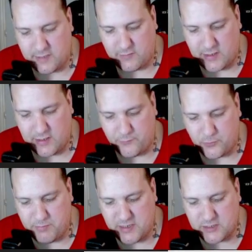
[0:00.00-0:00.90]
cleared through
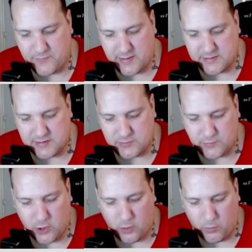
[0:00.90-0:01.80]
the beach defenses,
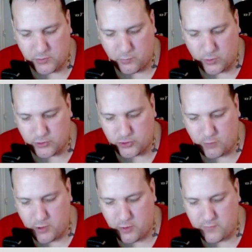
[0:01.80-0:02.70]
we've got a 1-in-1
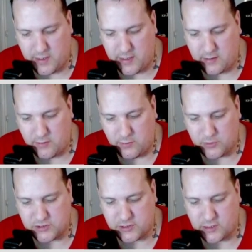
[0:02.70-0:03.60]
drop over here,
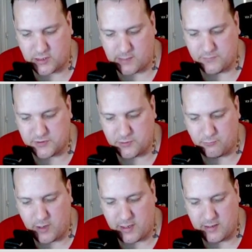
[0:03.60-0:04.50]
which is going to come over to the
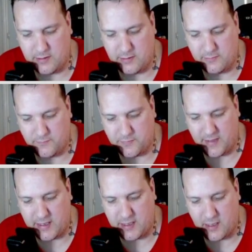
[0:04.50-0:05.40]
right for
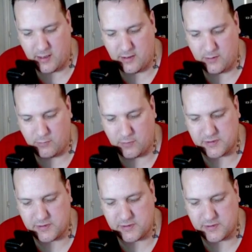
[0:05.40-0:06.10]
that ER, while these